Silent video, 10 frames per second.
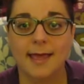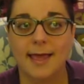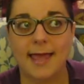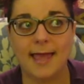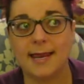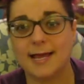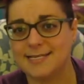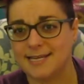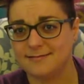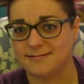And I
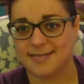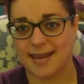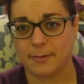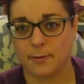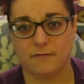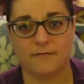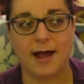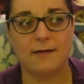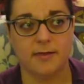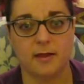did take about
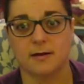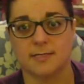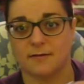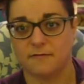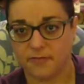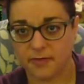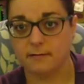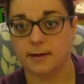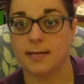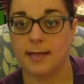5 years of
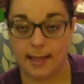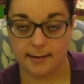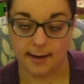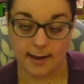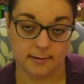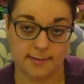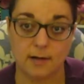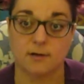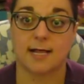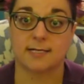theory and
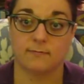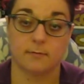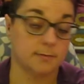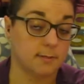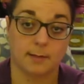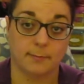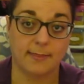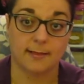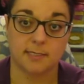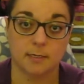tenor saxophone, so I can play
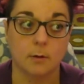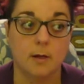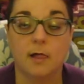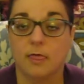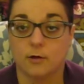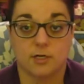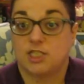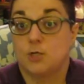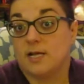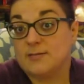that too. They're
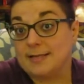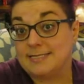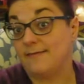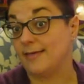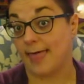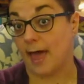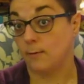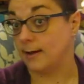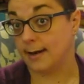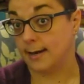just too expensive and
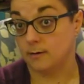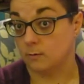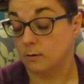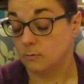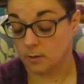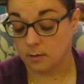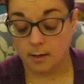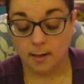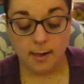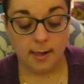loud, and I don't own one.
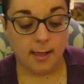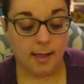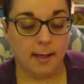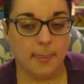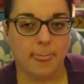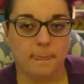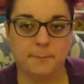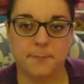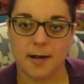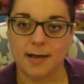
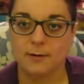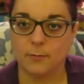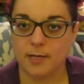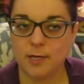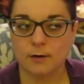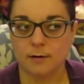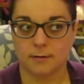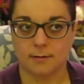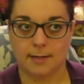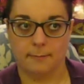But when
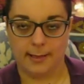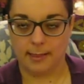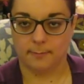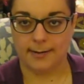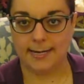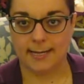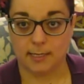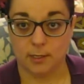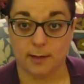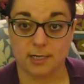you're a
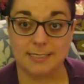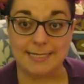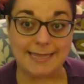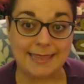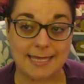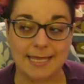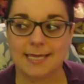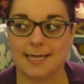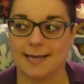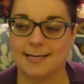melomaniac, you actually
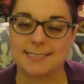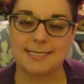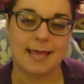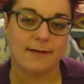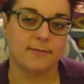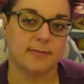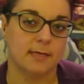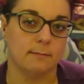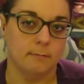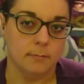think and see
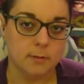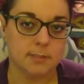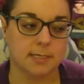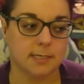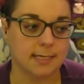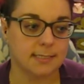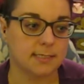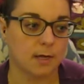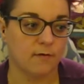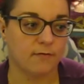everything musically.
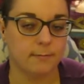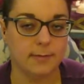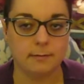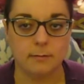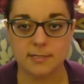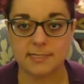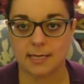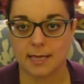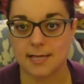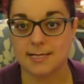So for me,
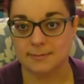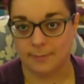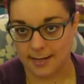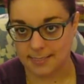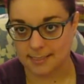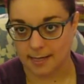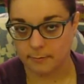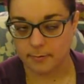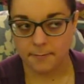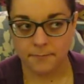music is my escape.